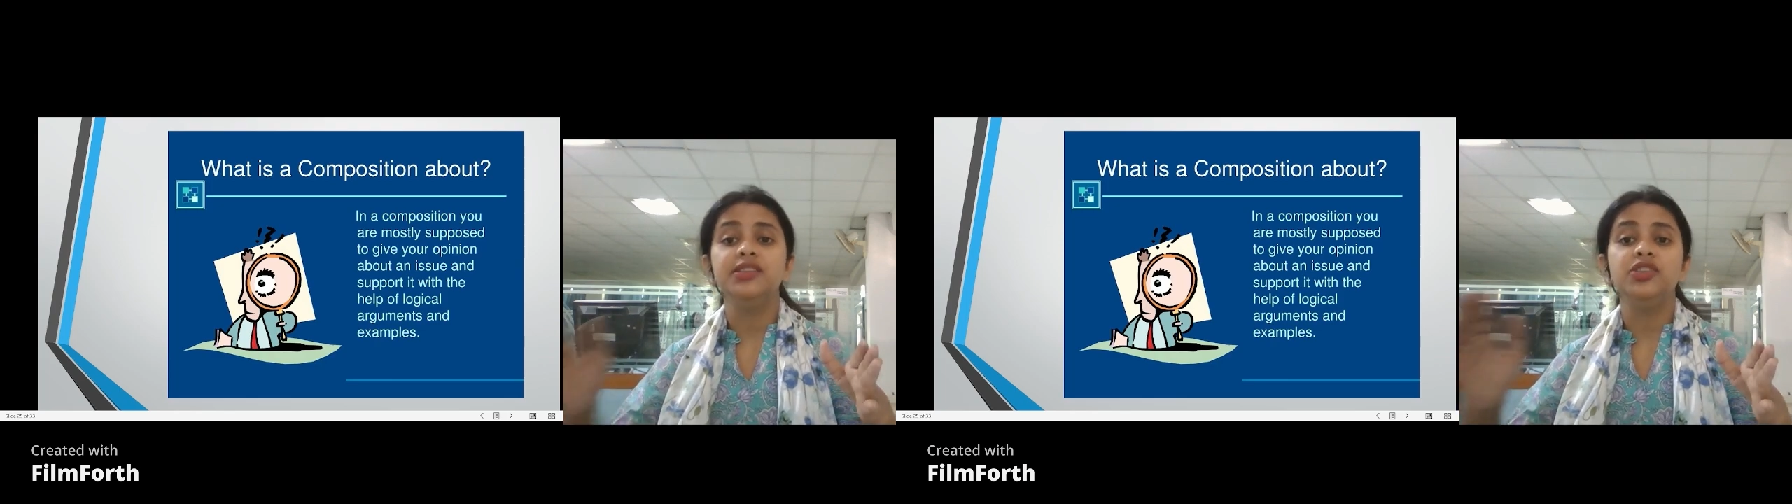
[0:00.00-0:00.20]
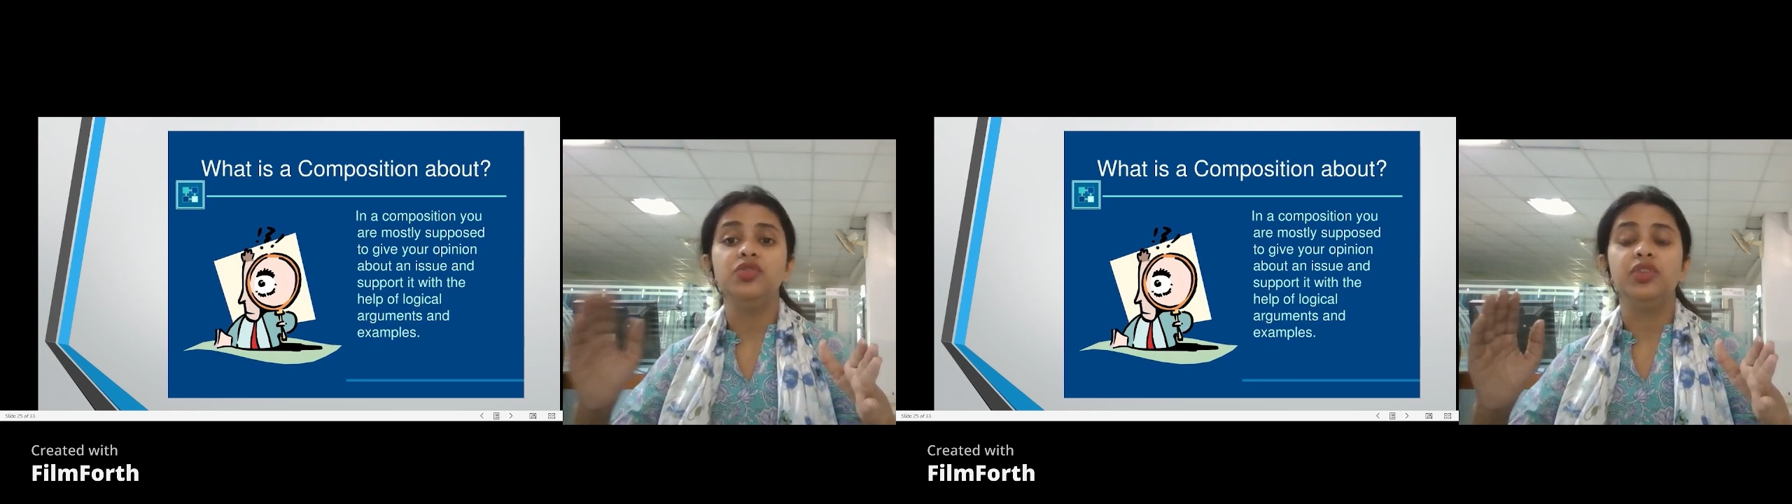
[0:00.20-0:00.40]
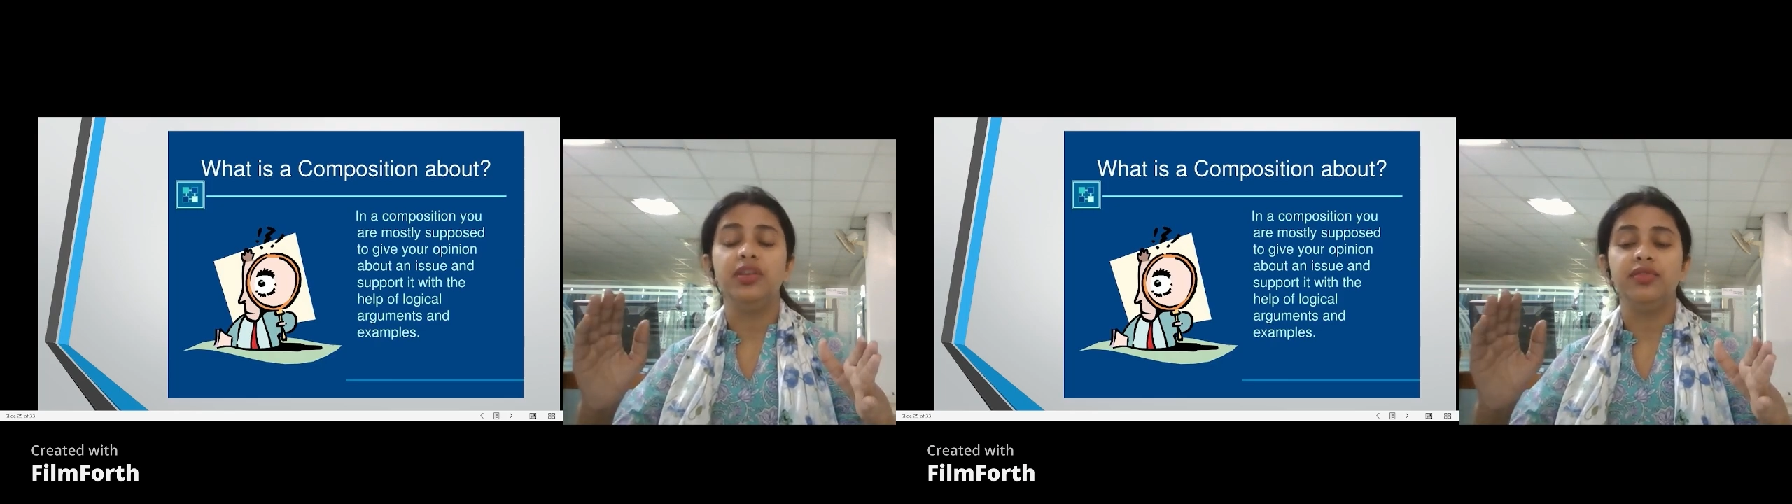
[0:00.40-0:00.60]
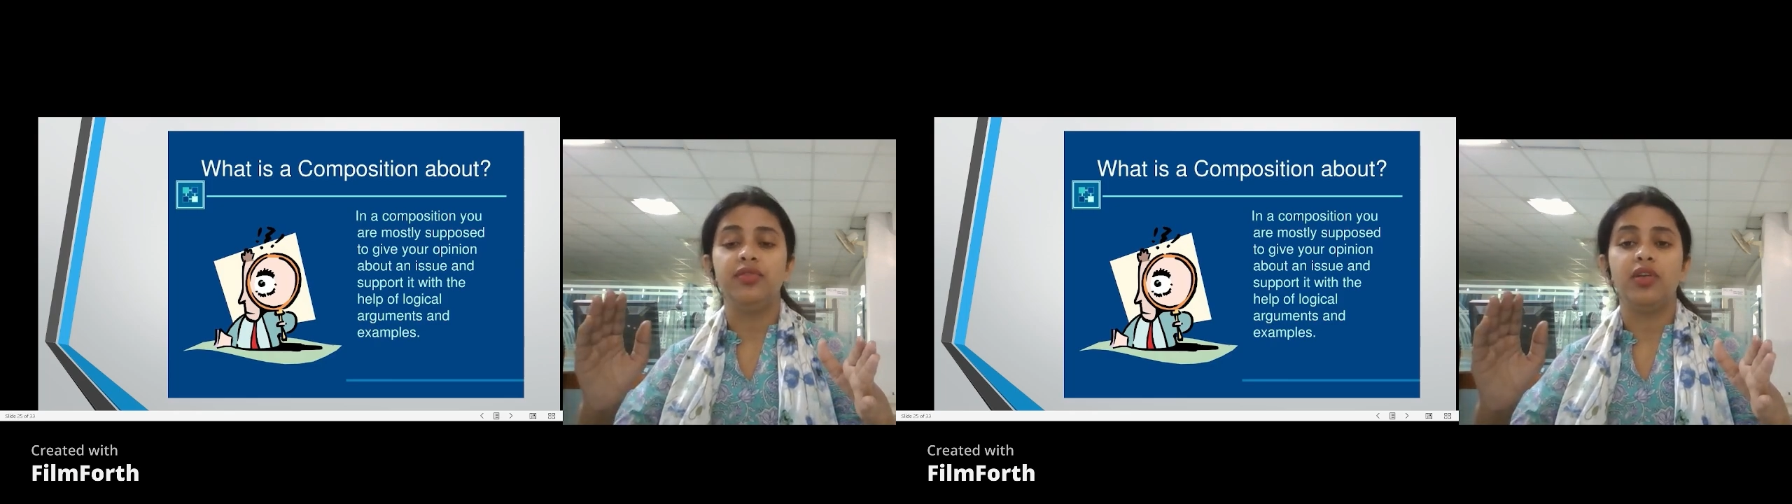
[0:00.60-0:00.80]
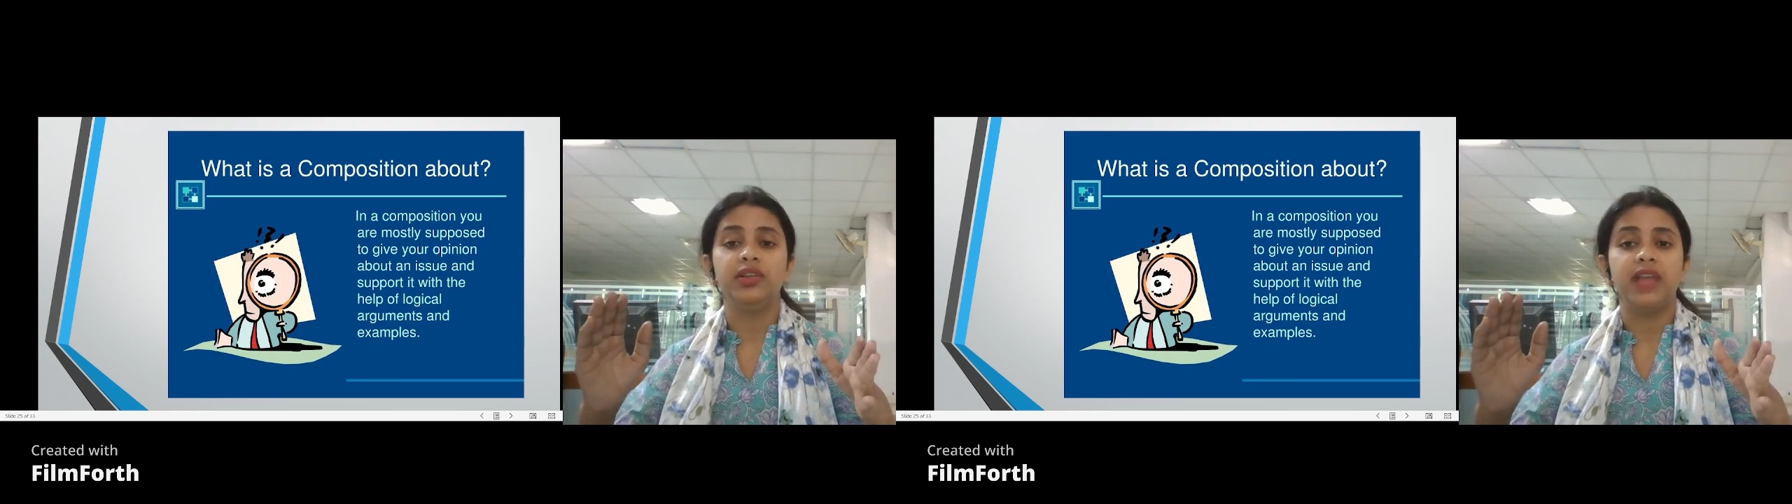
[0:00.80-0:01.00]
that you give
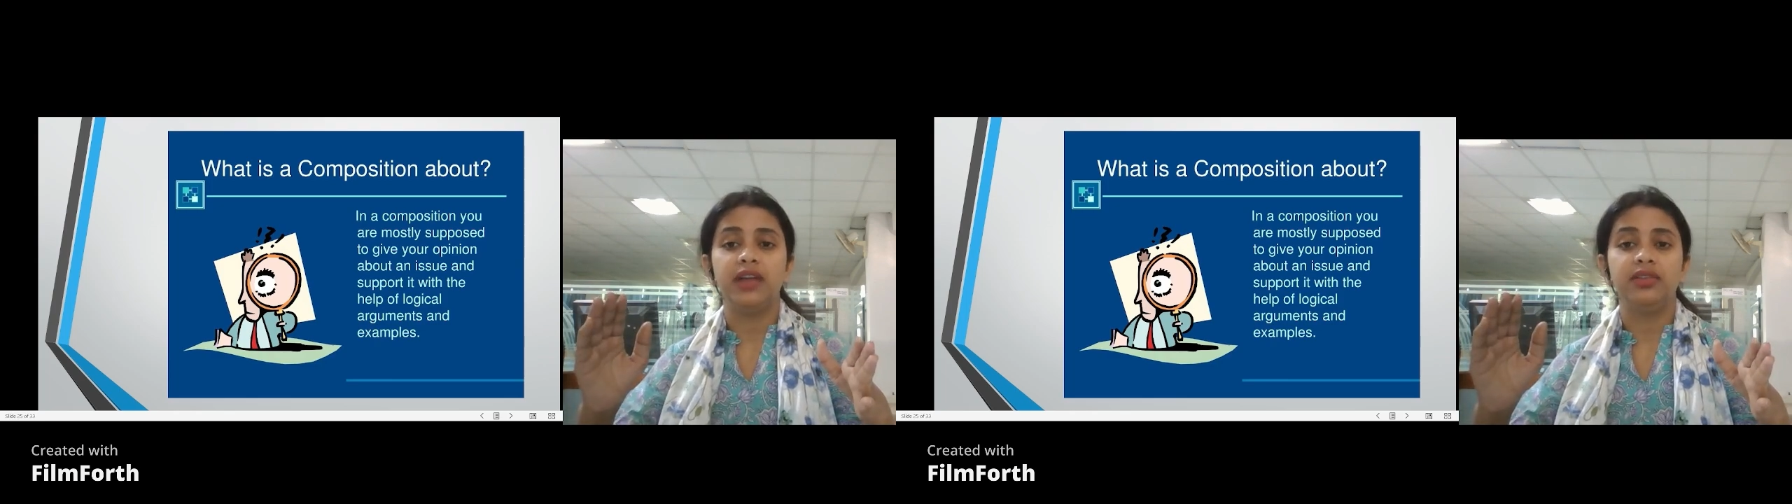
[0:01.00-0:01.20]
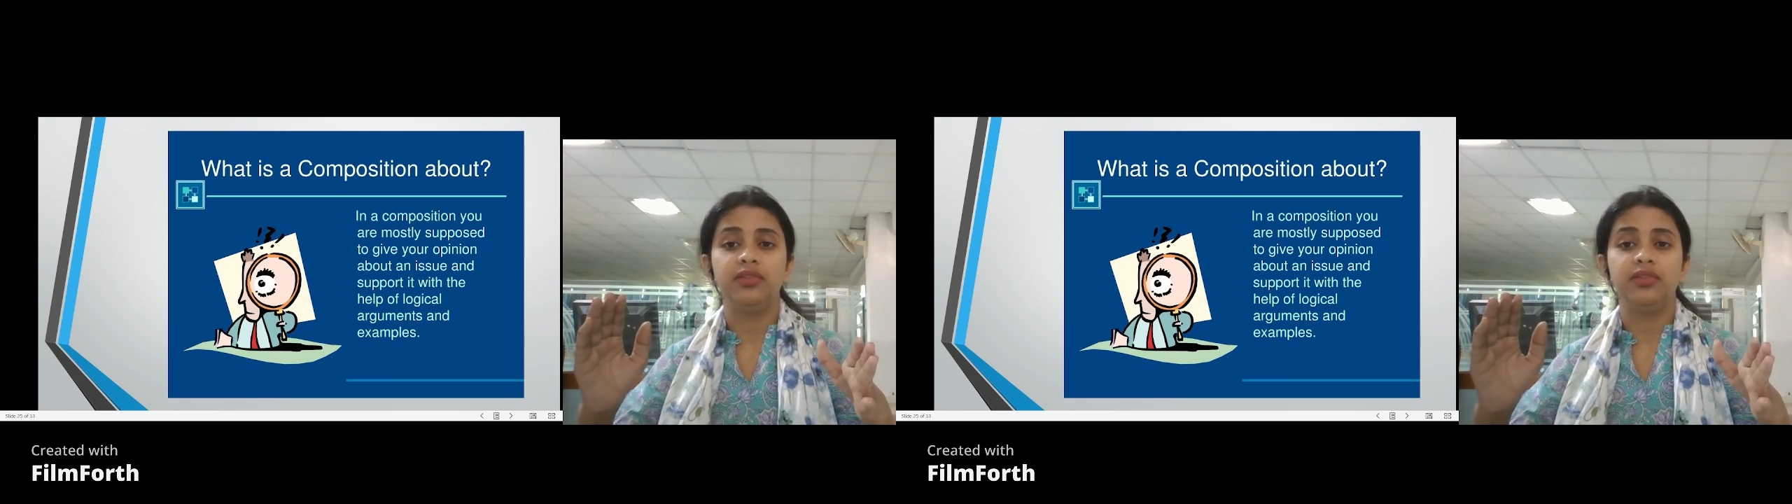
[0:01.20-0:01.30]
for that